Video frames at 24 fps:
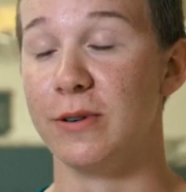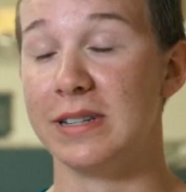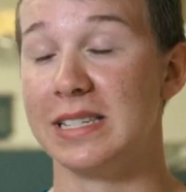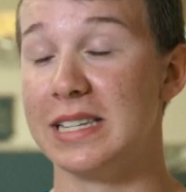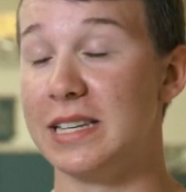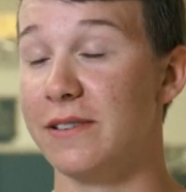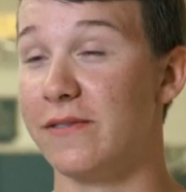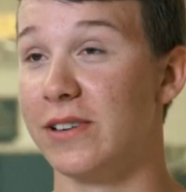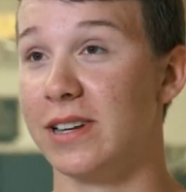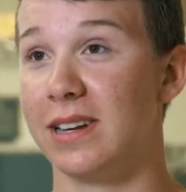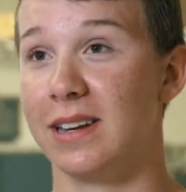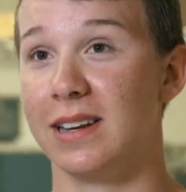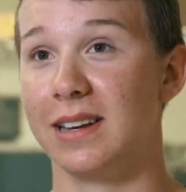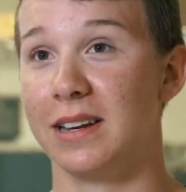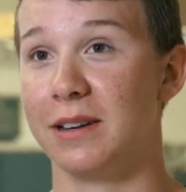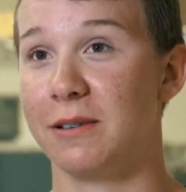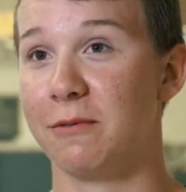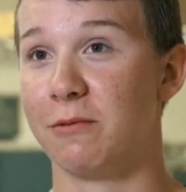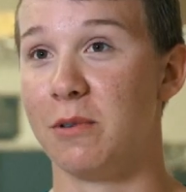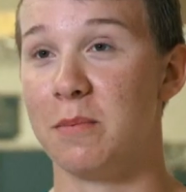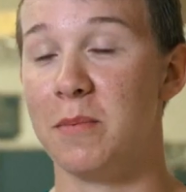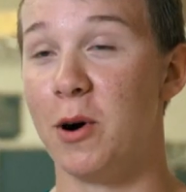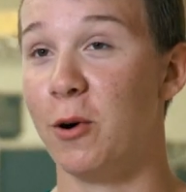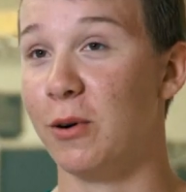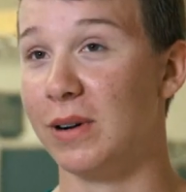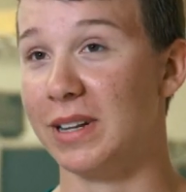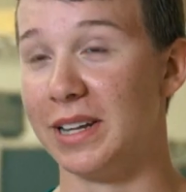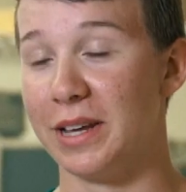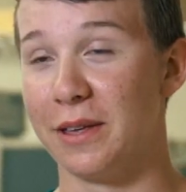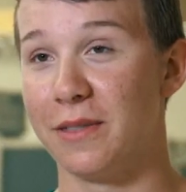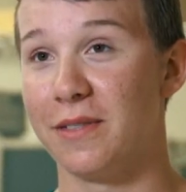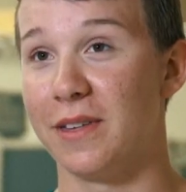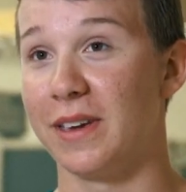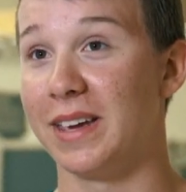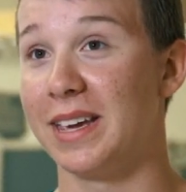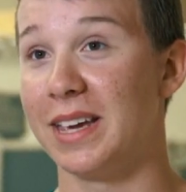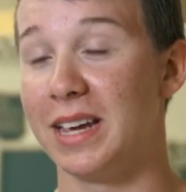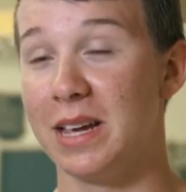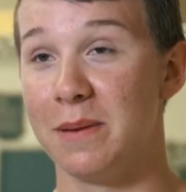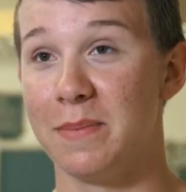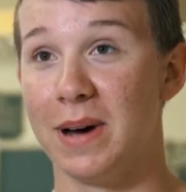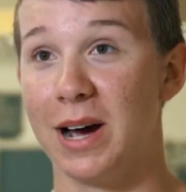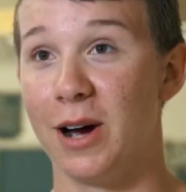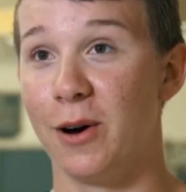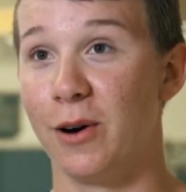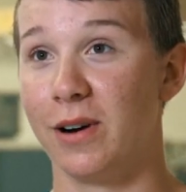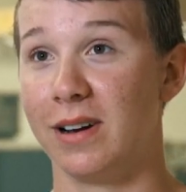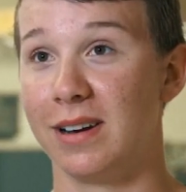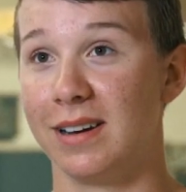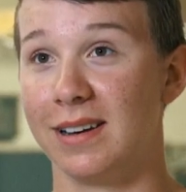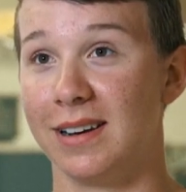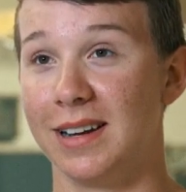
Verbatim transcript: who's even remotely thinking about